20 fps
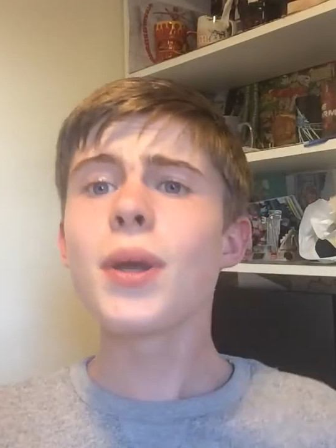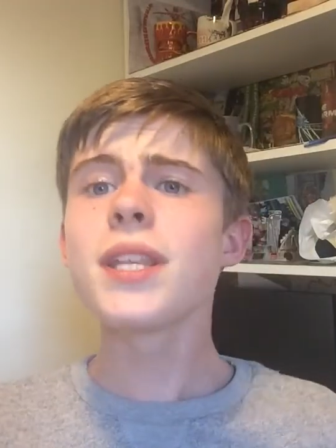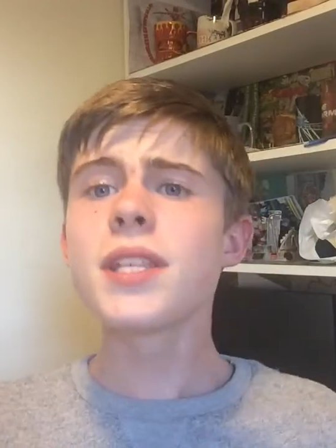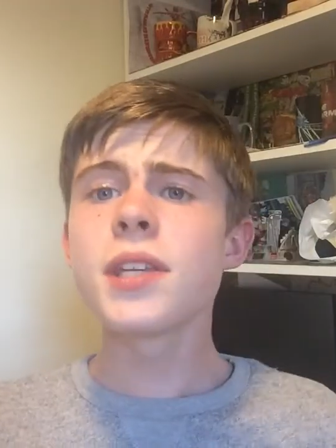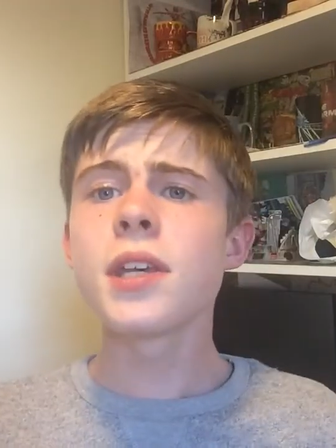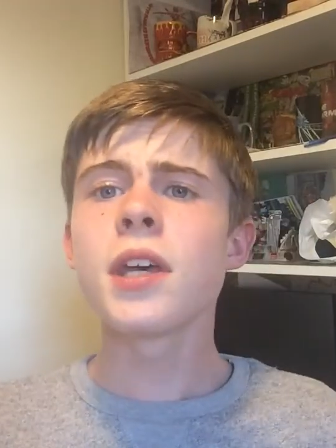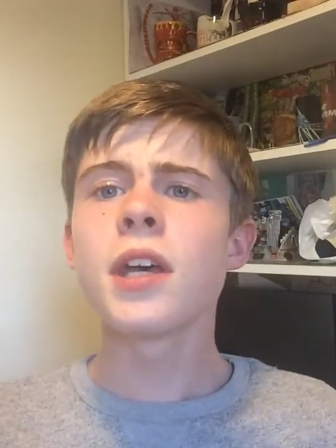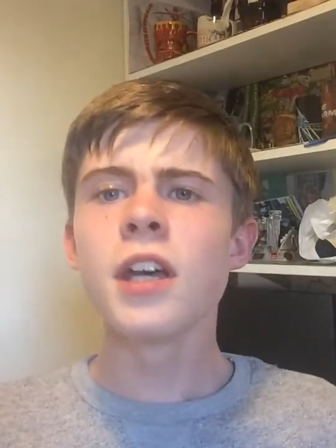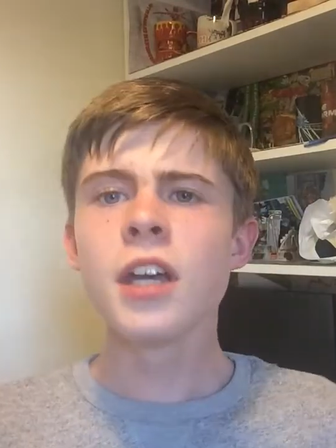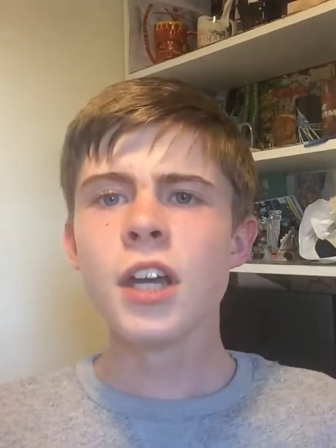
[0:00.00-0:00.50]

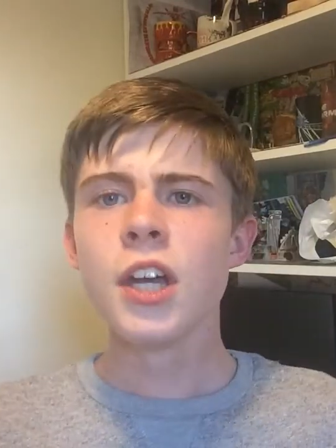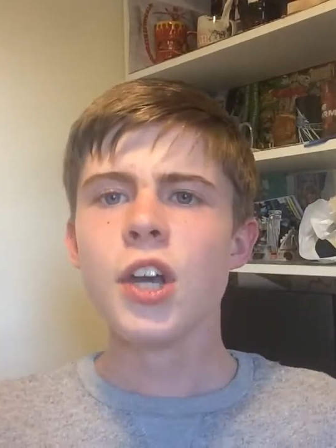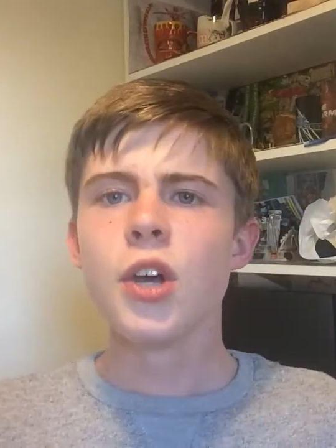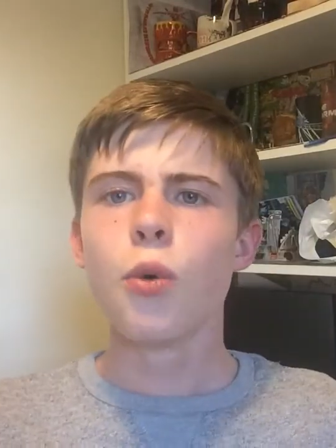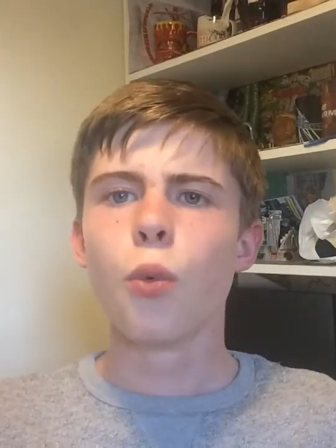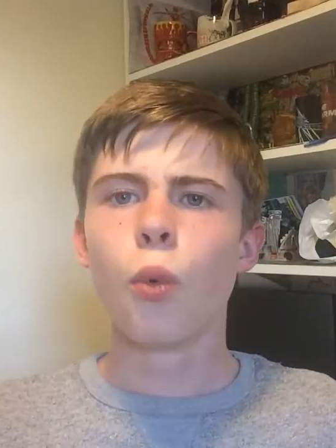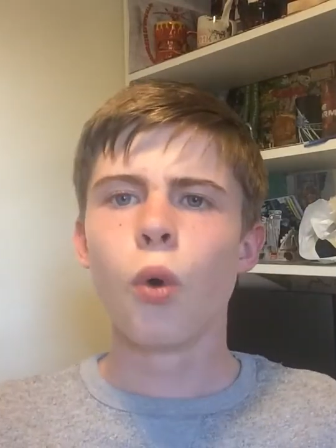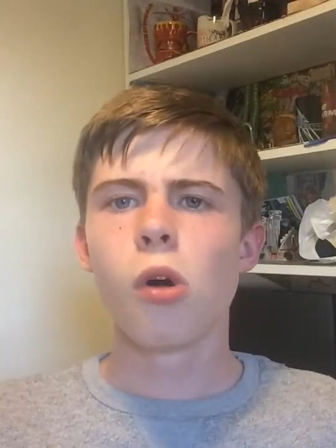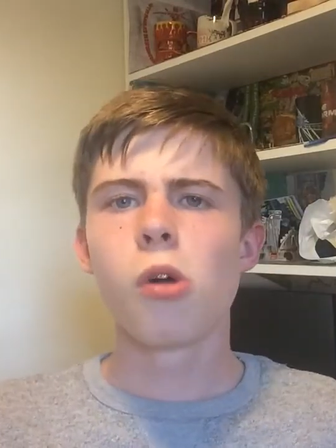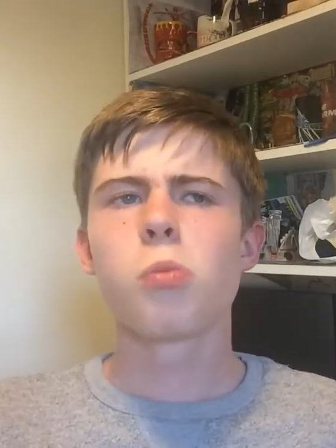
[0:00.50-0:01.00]
enter
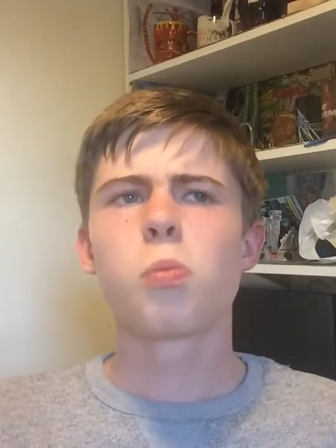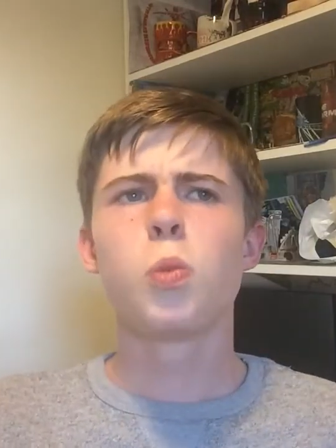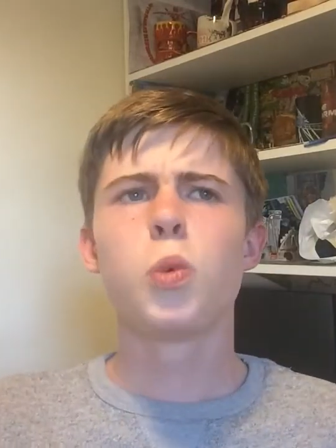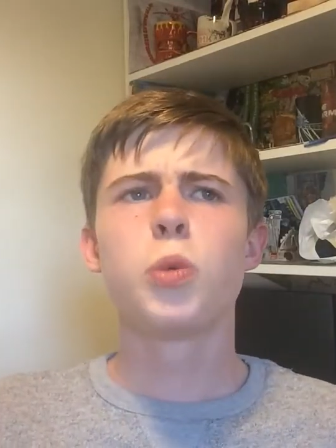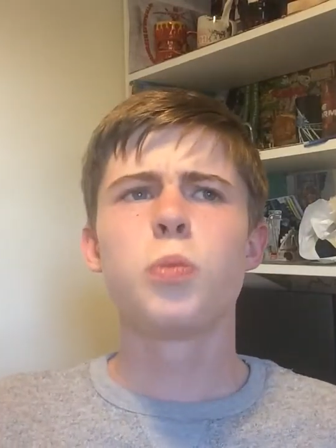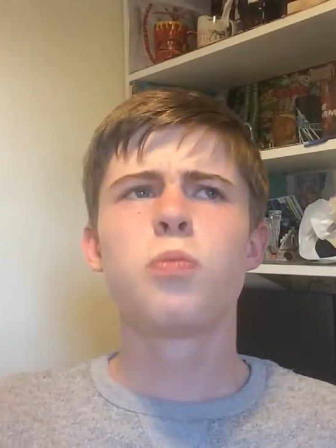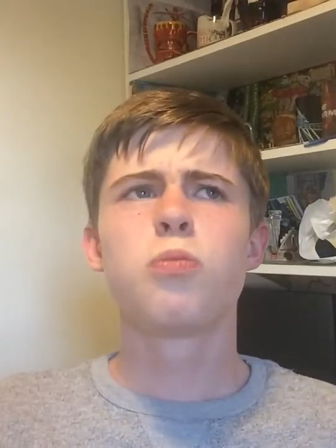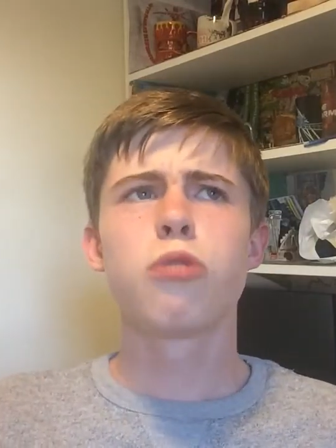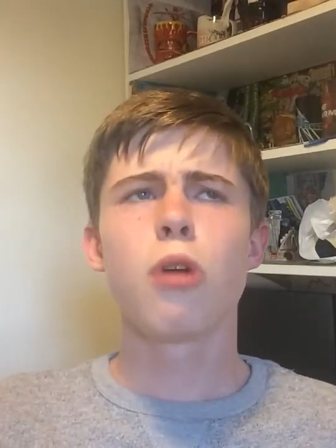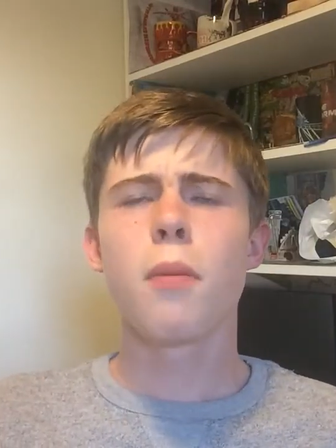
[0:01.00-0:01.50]
what
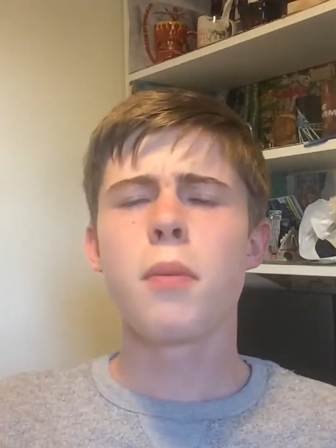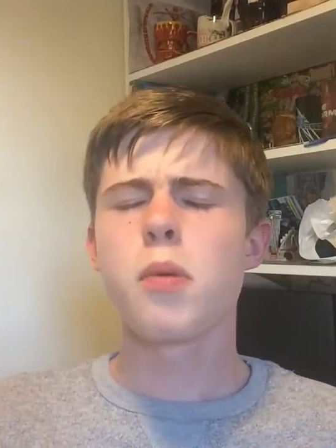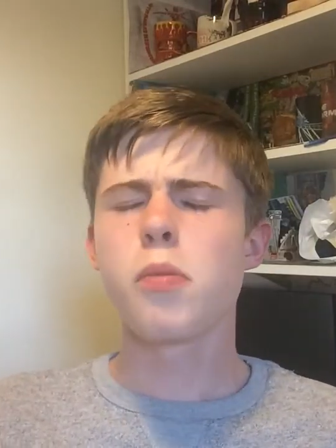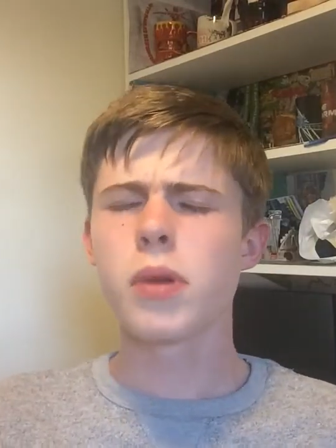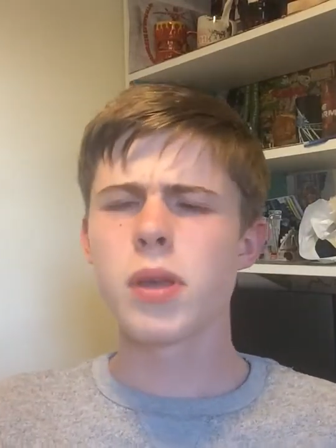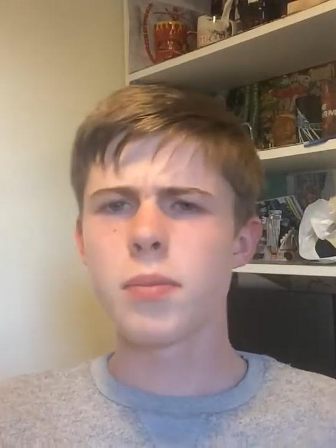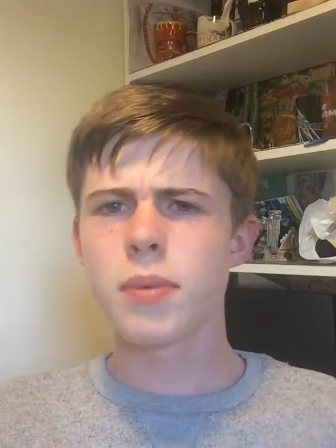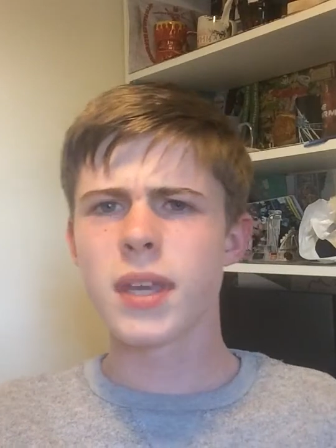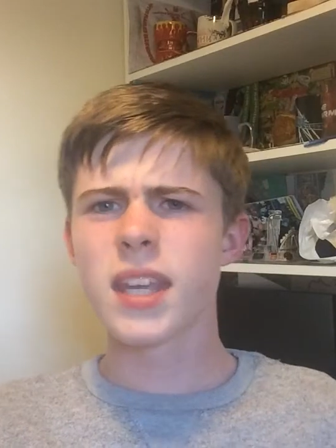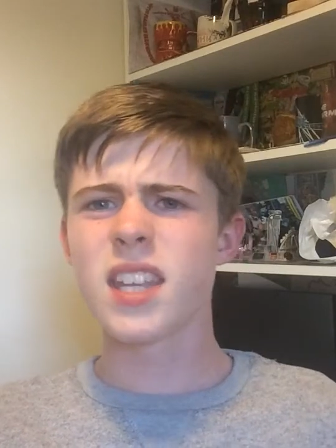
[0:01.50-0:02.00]
would
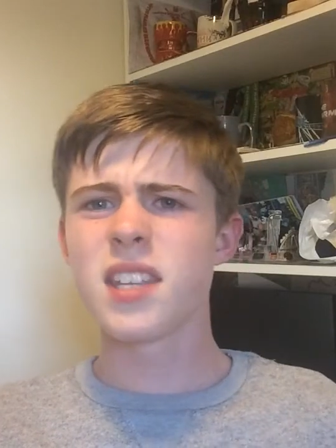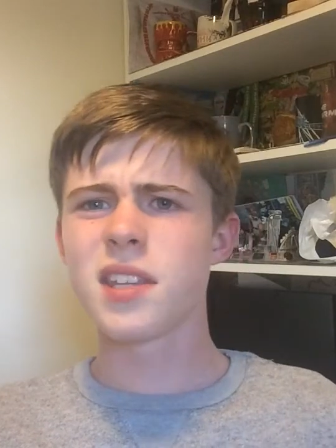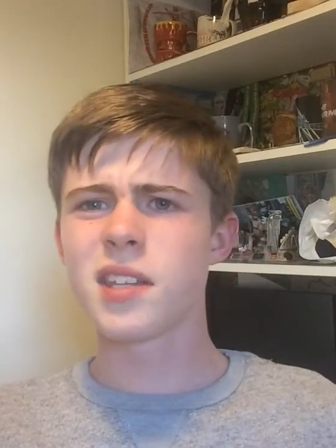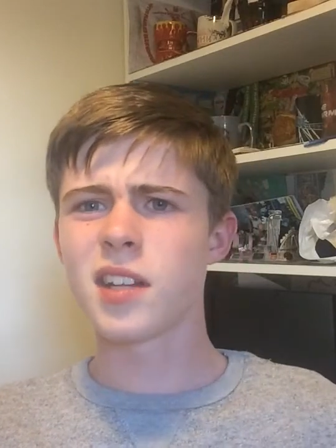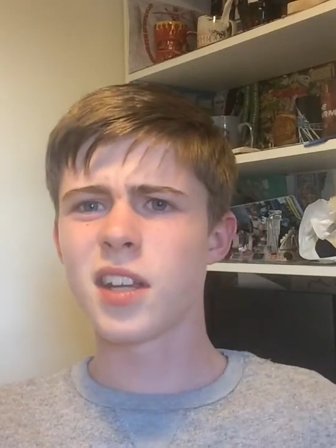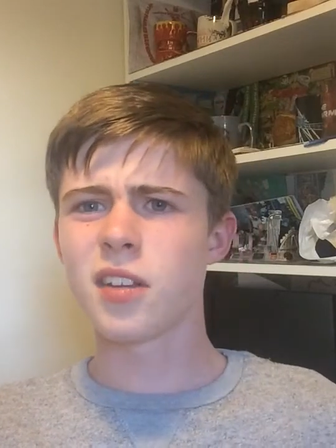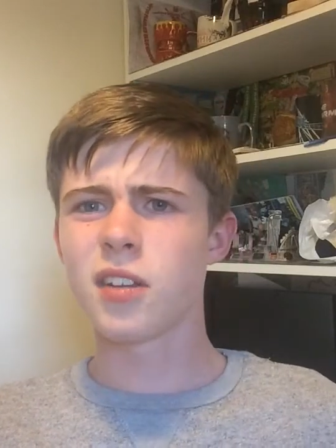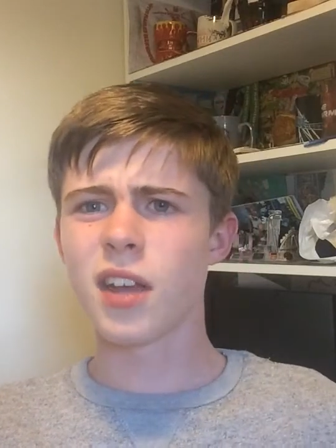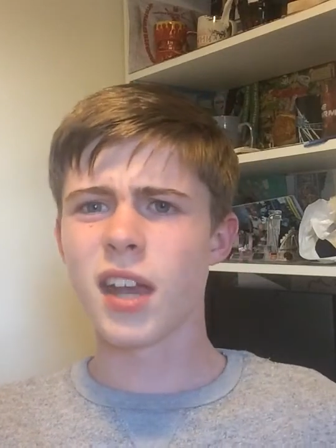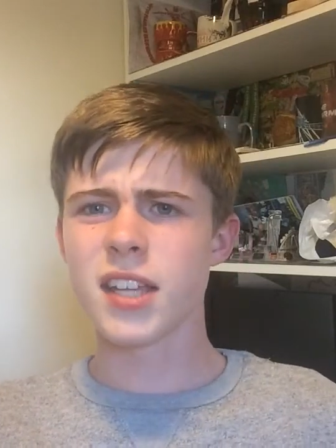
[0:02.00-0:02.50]
probably be considered,